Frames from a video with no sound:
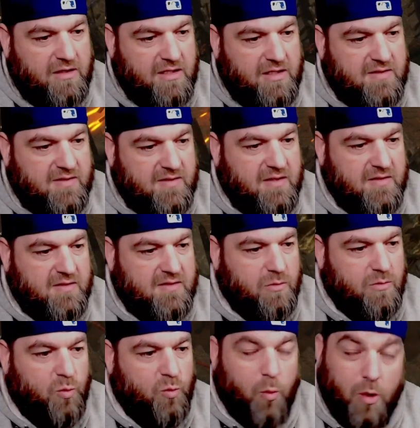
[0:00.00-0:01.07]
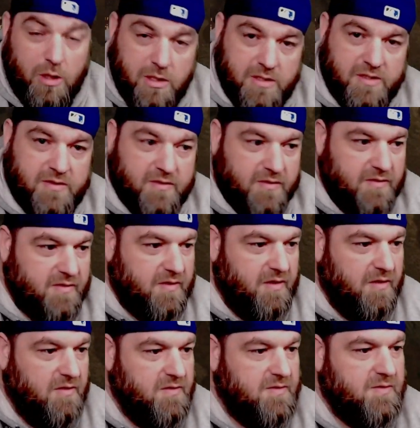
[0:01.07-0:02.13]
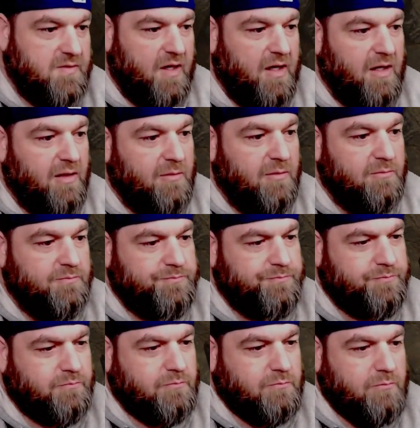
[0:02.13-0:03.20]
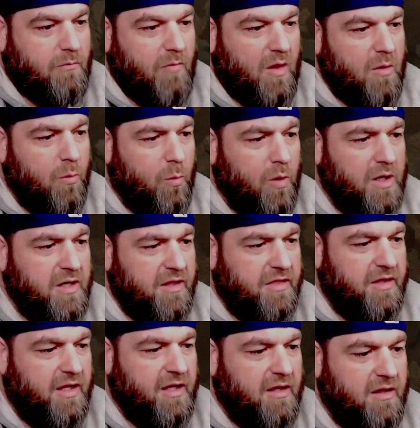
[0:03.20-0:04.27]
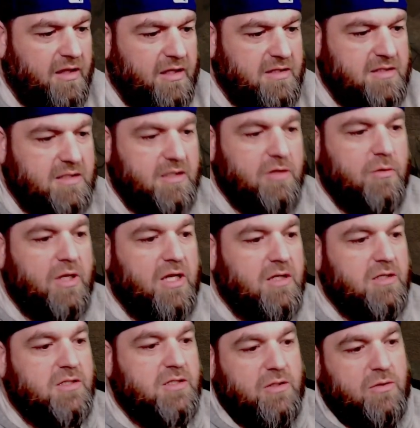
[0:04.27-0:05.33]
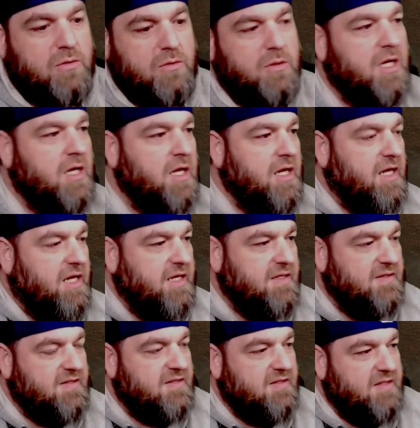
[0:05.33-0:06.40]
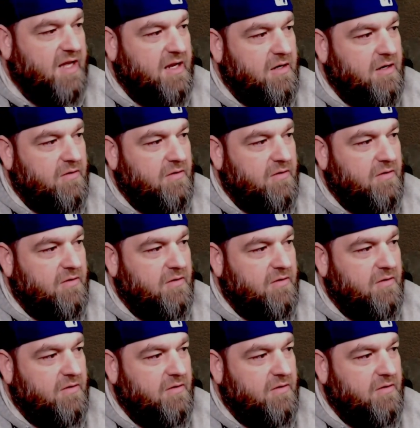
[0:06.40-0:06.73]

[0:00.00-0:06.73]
seen some worse skills. One thing that you can do instead of